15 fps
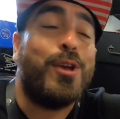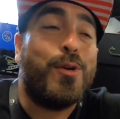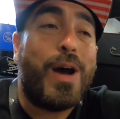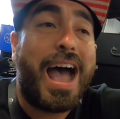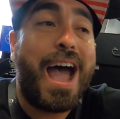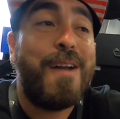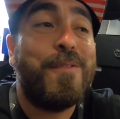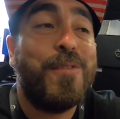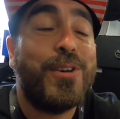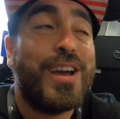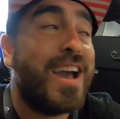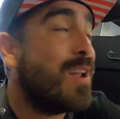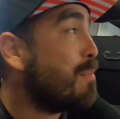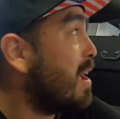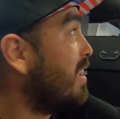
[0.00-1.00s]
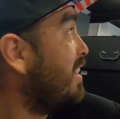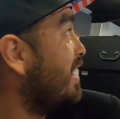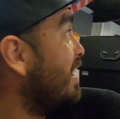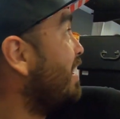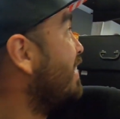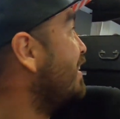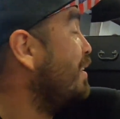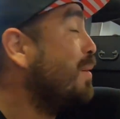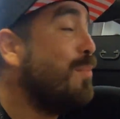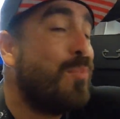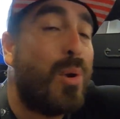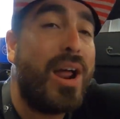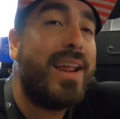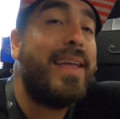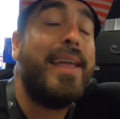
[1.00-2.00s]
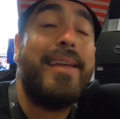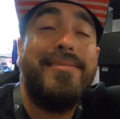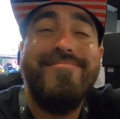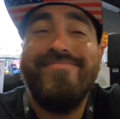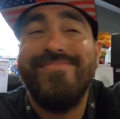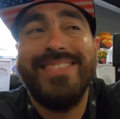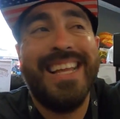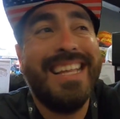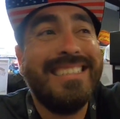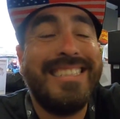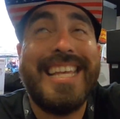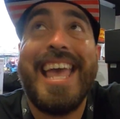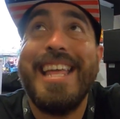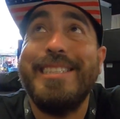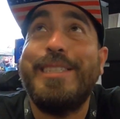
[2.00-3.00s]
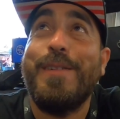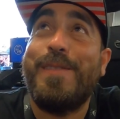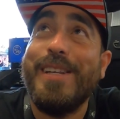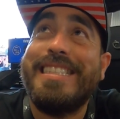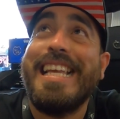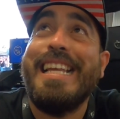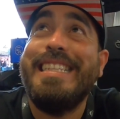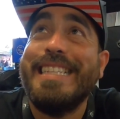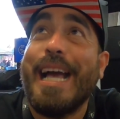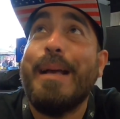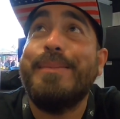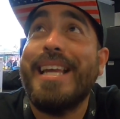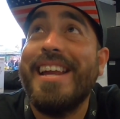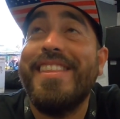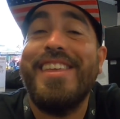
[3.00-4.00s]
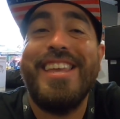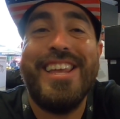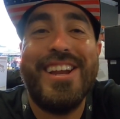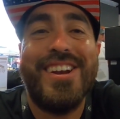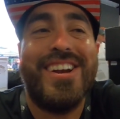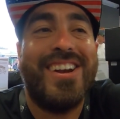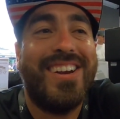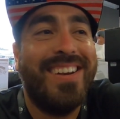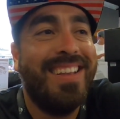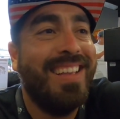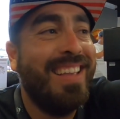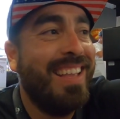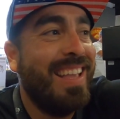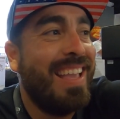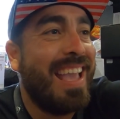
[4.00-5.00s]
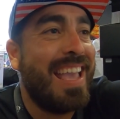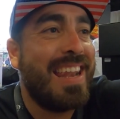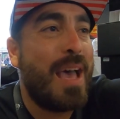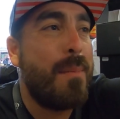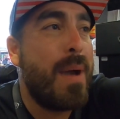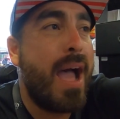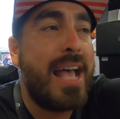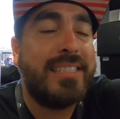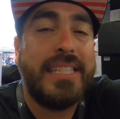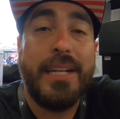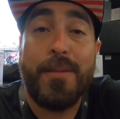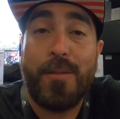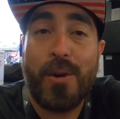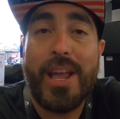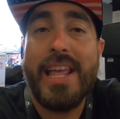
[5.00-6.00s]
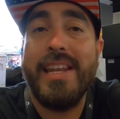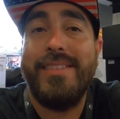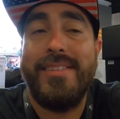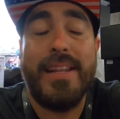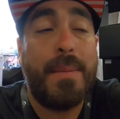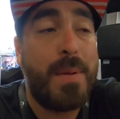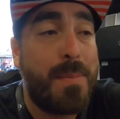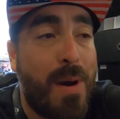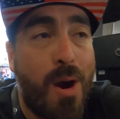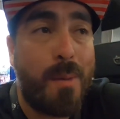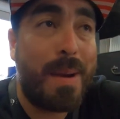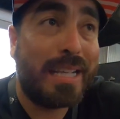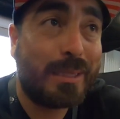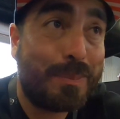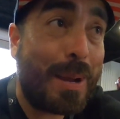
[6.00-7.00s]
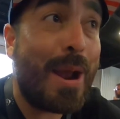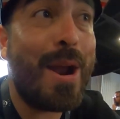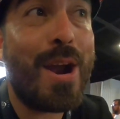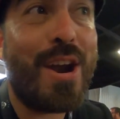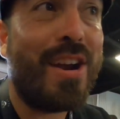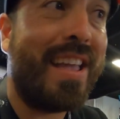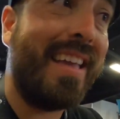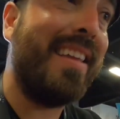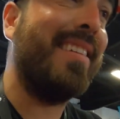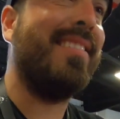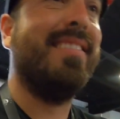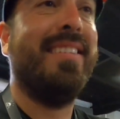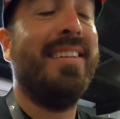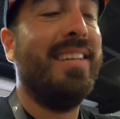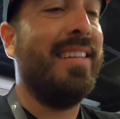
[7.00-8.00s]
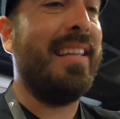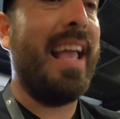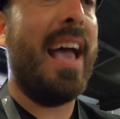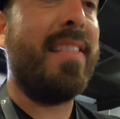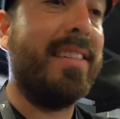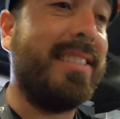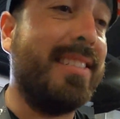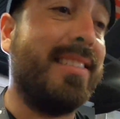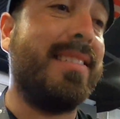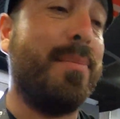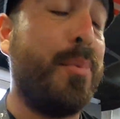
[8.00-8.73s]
you, I forgot my key probably 10 to 15 times out of the year. And I'm asking a friend to let me borrow my spare, and Yeah, this is